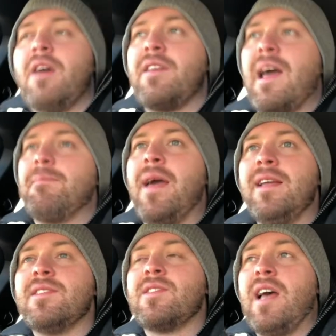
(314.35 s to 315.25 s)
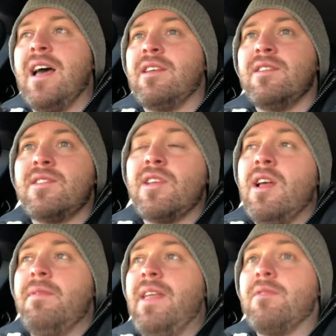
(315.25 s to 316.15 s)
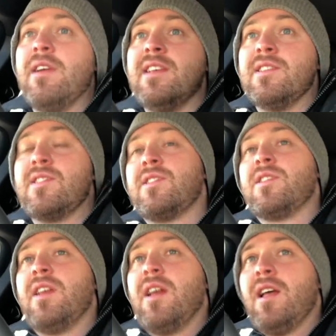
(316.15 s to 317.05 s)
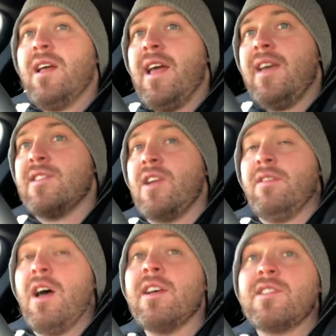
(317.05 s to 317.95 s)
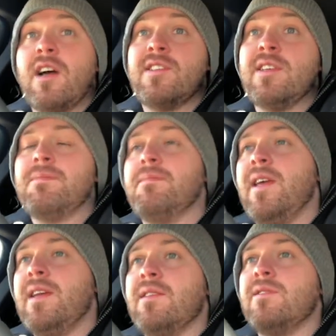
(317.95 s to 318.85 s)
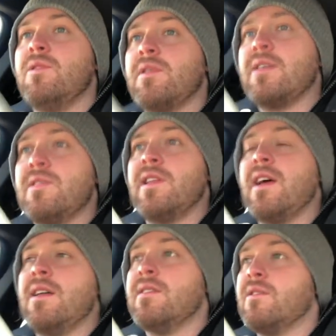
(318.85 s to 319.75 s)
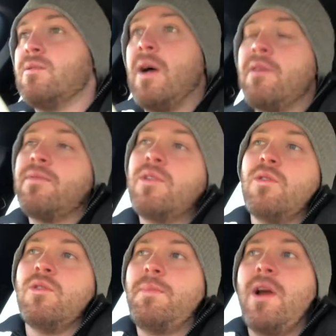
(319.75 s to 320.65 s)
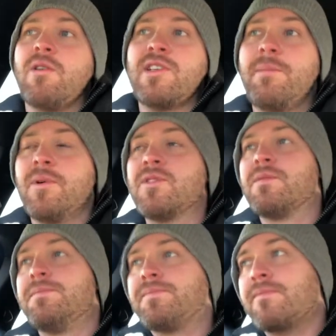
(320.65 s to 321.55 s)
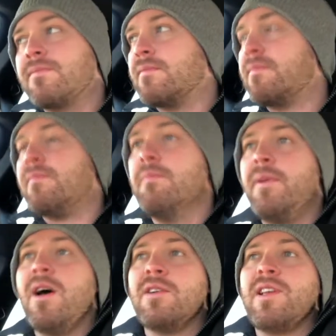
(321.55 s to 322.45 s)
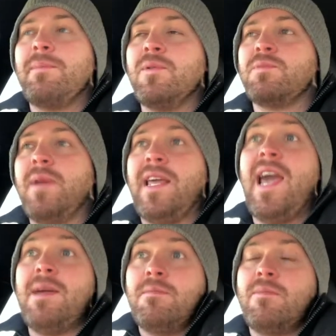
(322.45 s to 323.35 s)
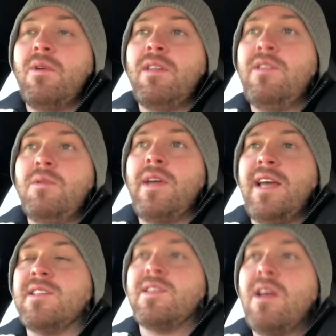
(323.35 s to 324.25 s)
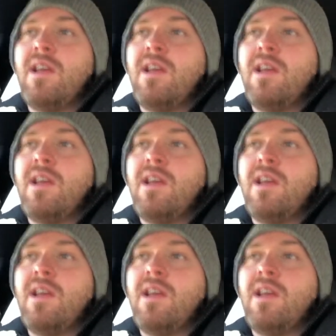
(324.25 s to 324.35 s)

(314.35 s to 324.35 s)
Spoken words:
campaigns, and there is a site that I started in 2012 called PR Examples. PR Examples became one of the UK's